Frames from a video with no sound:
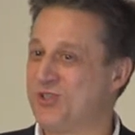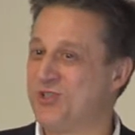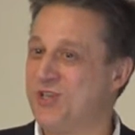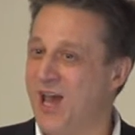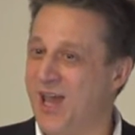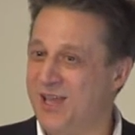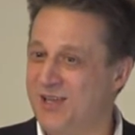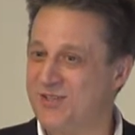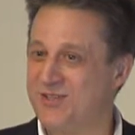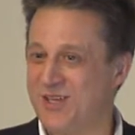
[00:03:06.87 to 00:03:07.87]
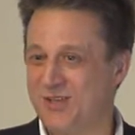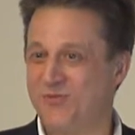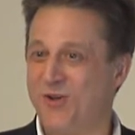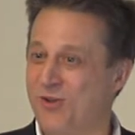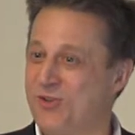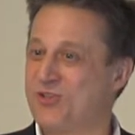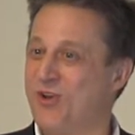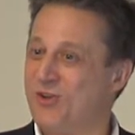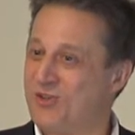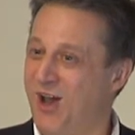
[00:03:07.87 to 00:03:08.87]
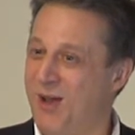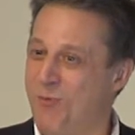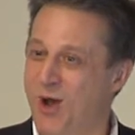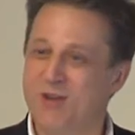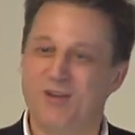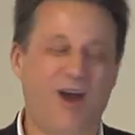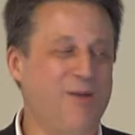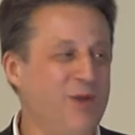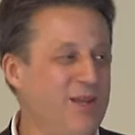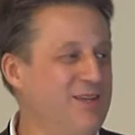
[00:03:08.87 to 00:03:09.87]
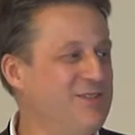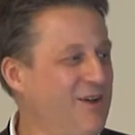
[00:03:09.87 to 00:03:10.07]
today is focused on type 1 diabetes,